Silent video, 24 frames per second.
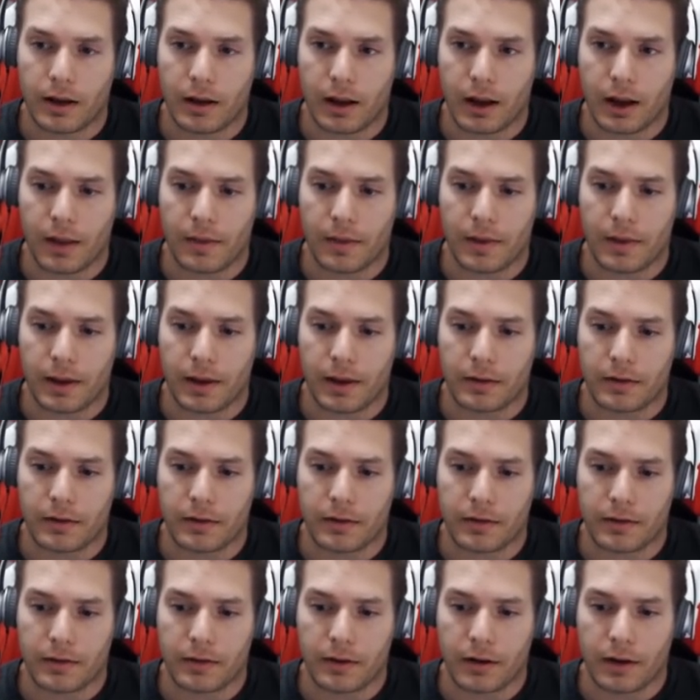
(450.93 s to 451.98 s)
and then
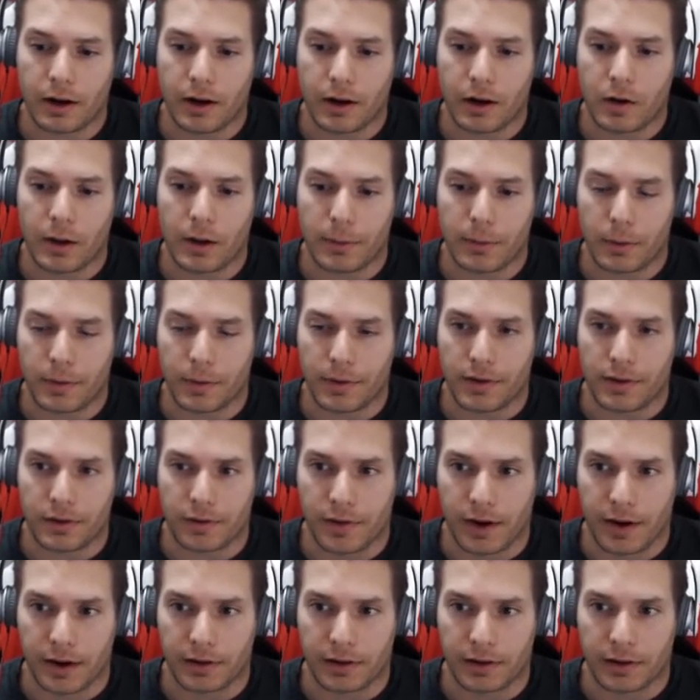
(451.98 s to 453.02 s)
equip it with the
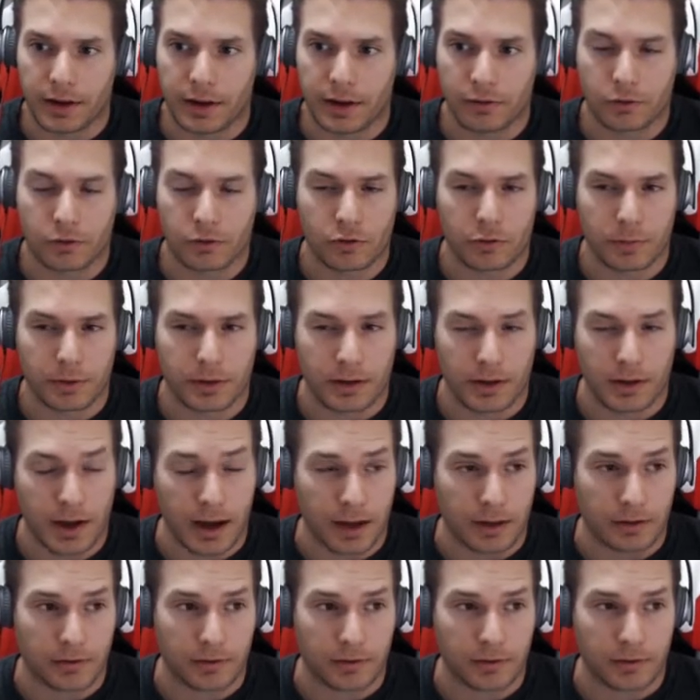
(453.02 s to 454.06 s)
Divine Lance, which would be
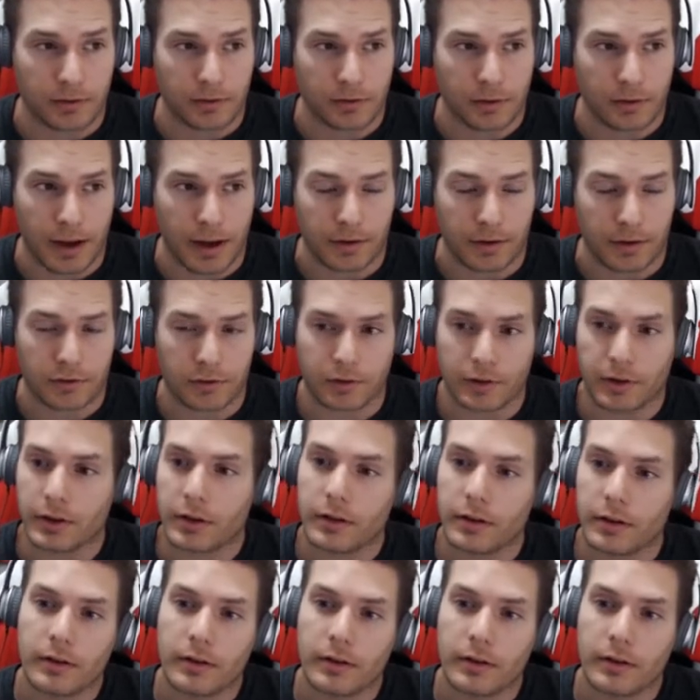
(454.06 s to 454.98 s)
nice actually.